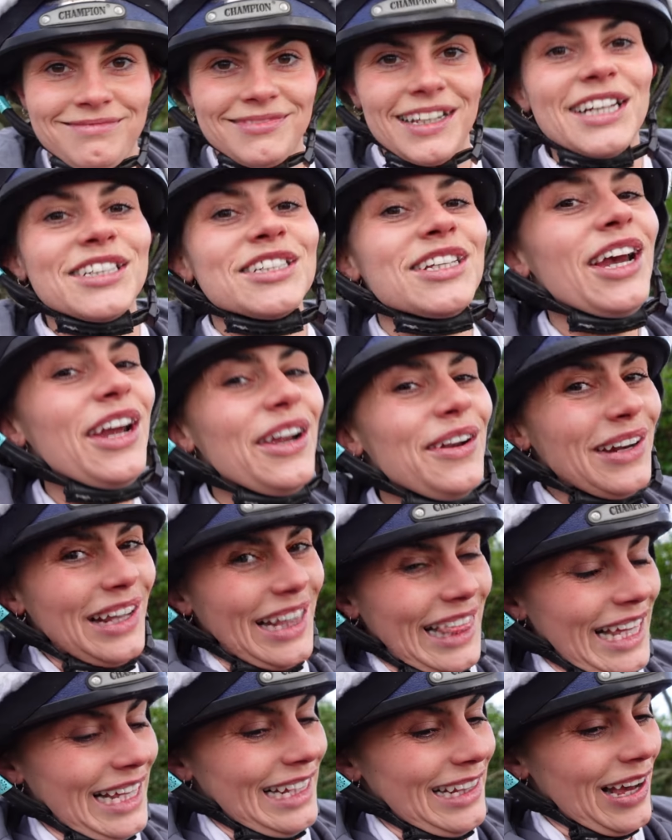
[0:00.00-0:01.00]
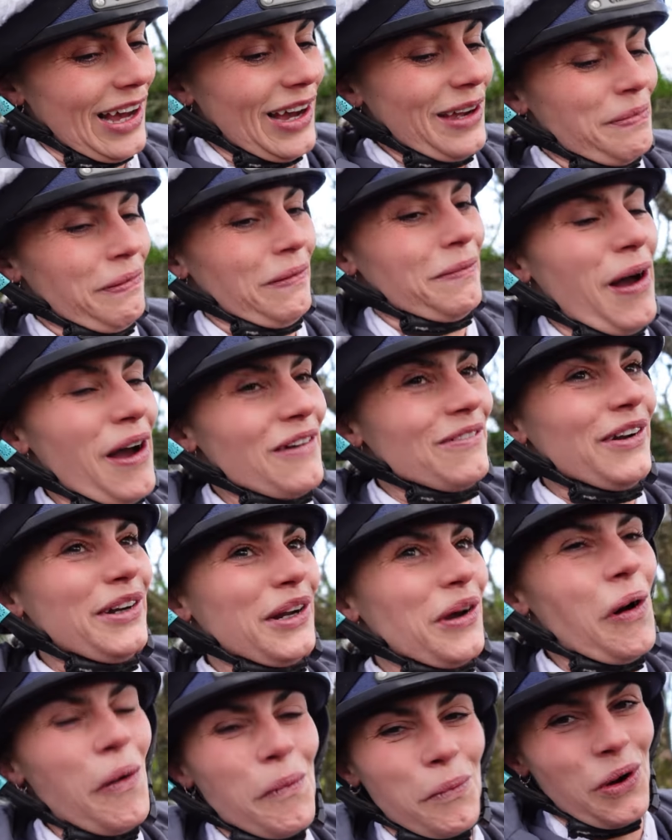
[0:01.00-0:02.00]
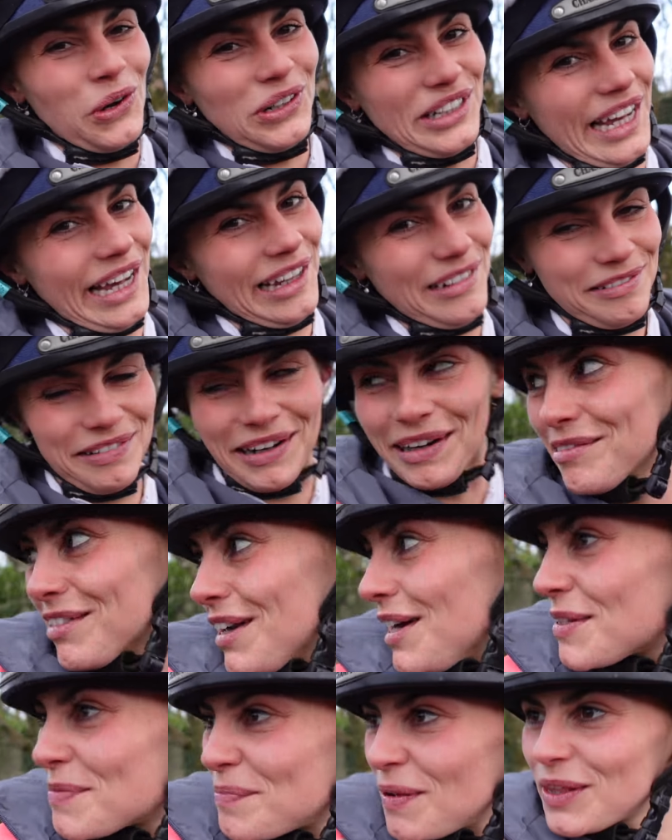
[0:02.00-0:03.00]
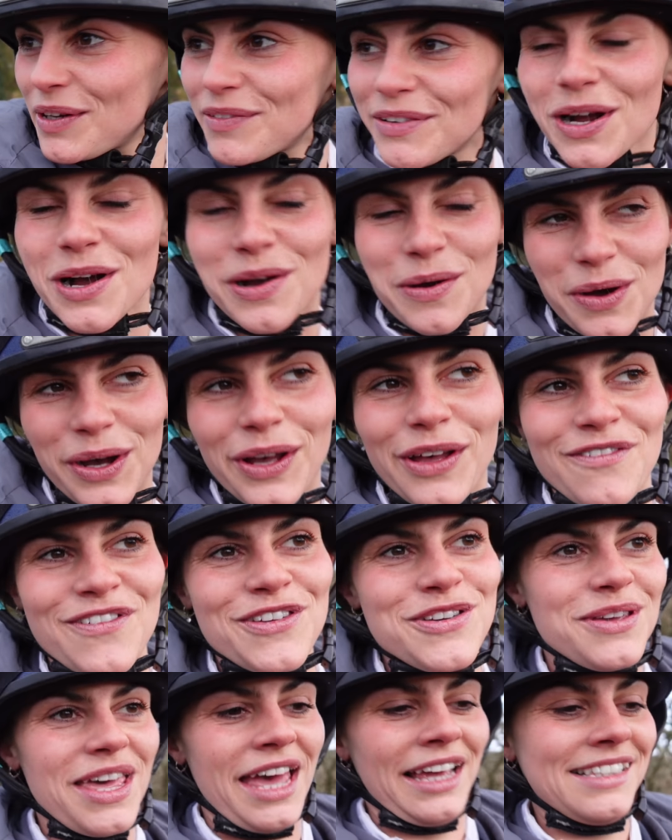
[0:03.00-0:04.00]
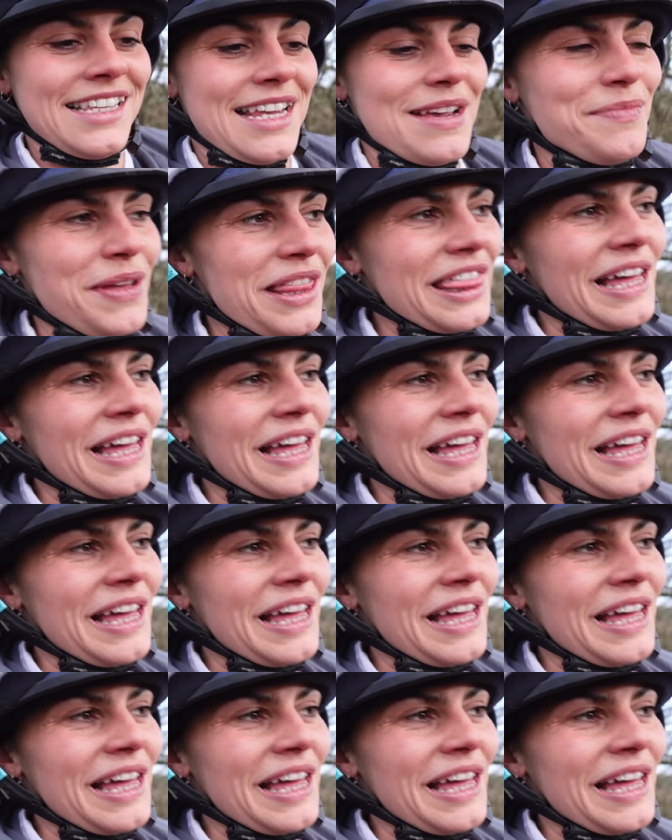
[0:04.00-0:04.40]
That's the only thing that I probably, I've only got one gate around us, but there are quite a few gates here, but